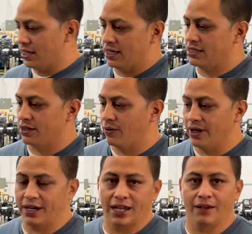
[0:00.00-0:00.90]
is the
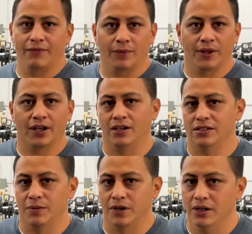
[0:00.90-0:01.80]
way it came from the
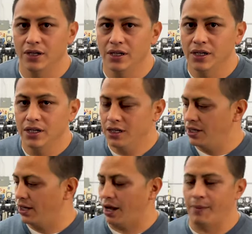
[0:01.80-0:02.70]
customer.
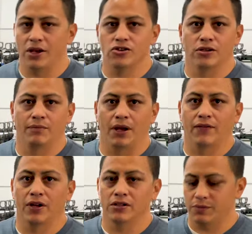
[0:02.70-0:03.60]
Like I mentioned in my
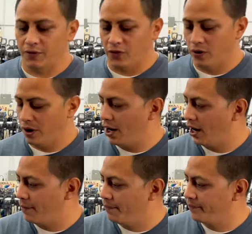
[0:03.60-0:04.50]
videos before,
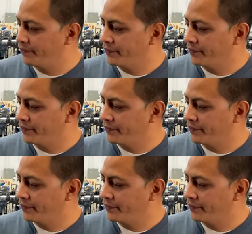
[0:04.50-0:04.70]
um,